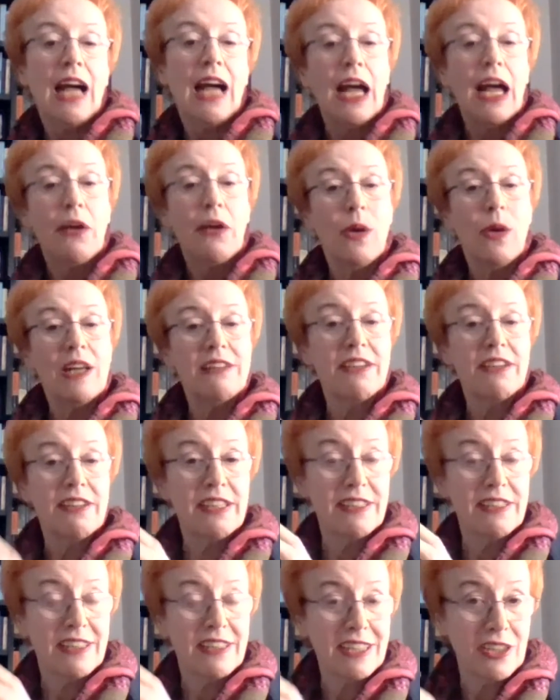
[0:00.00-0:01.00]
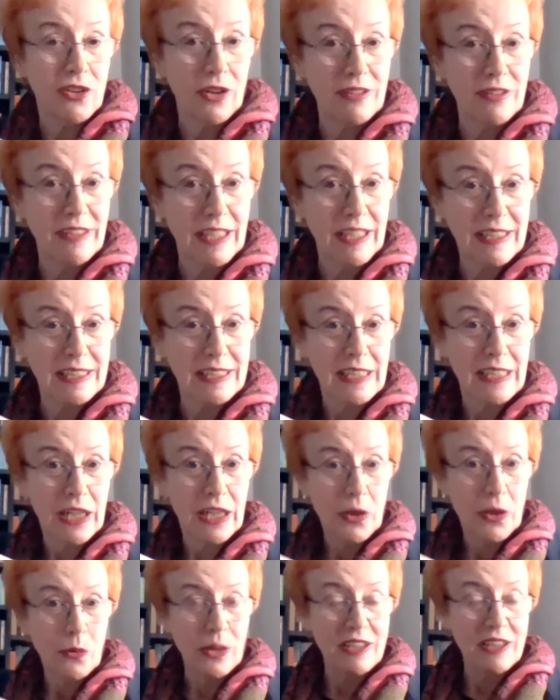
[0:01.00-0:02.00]
I wonder in this context
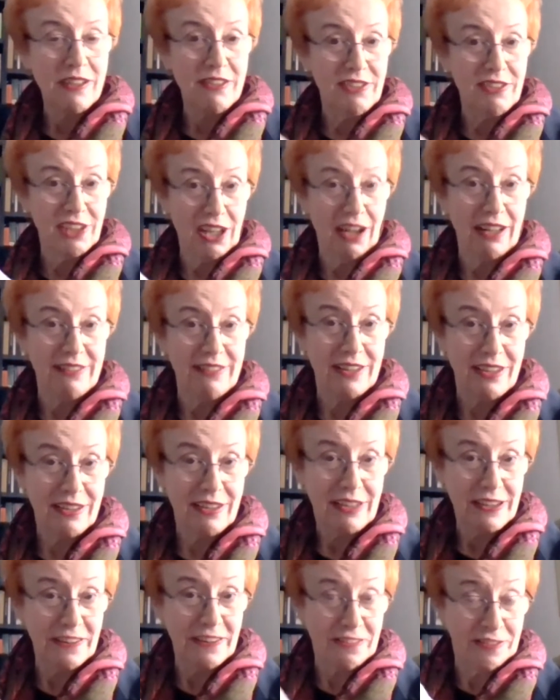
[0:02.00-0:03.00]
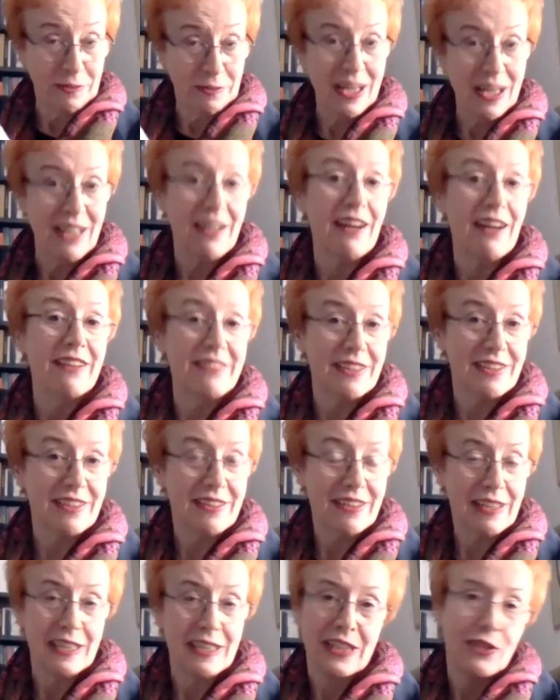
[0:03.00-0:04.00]
whether the other, the female
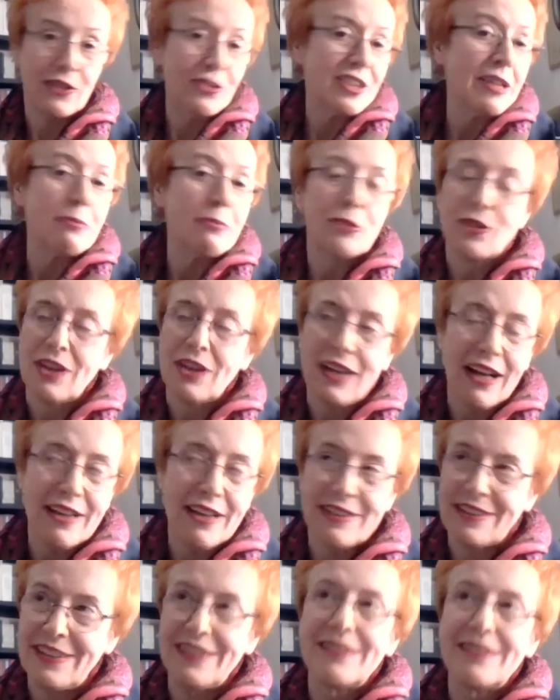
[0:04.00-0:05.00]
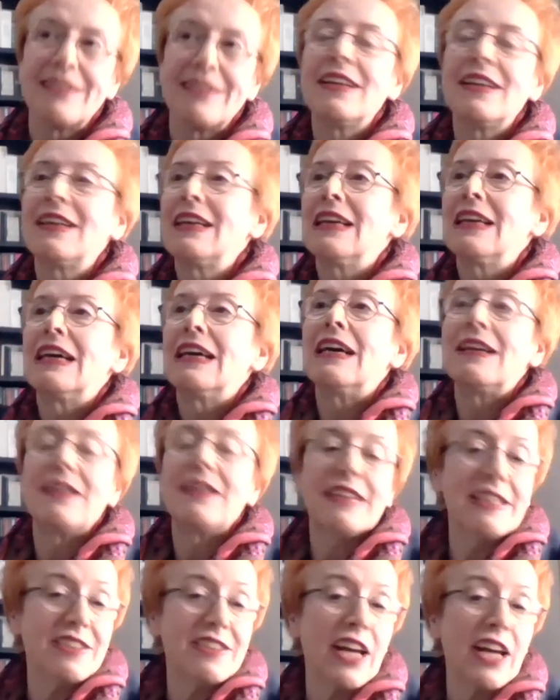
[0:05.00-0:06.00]
other, is conceptualized
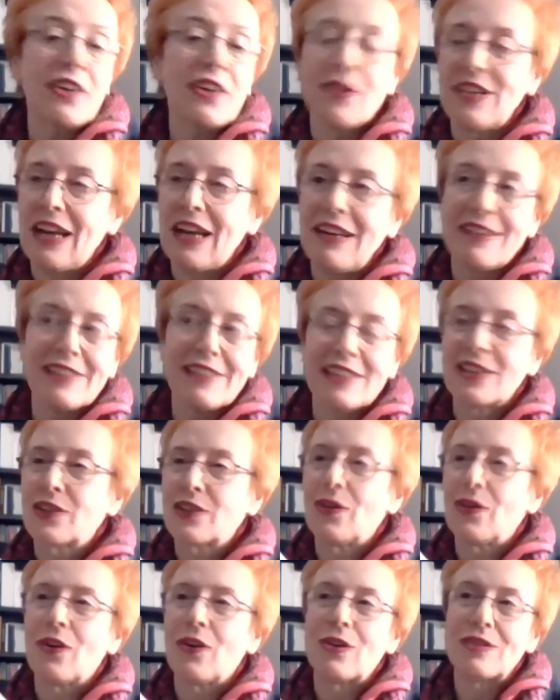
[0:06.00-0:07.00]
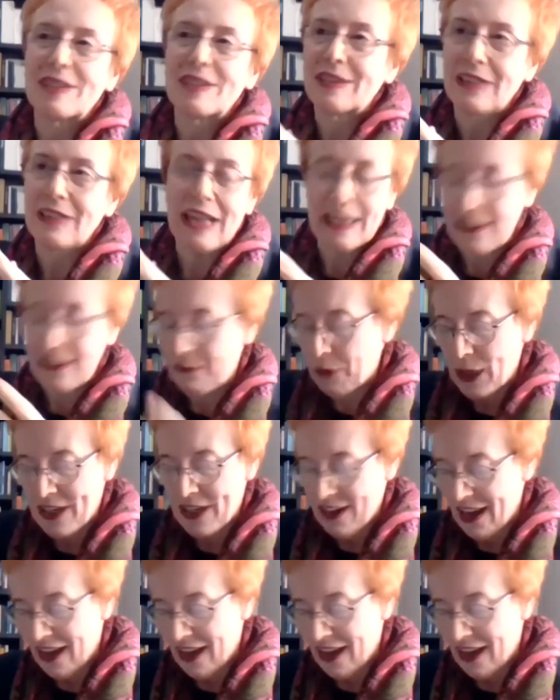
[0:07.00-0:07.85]
in psychoanalysis or anywhere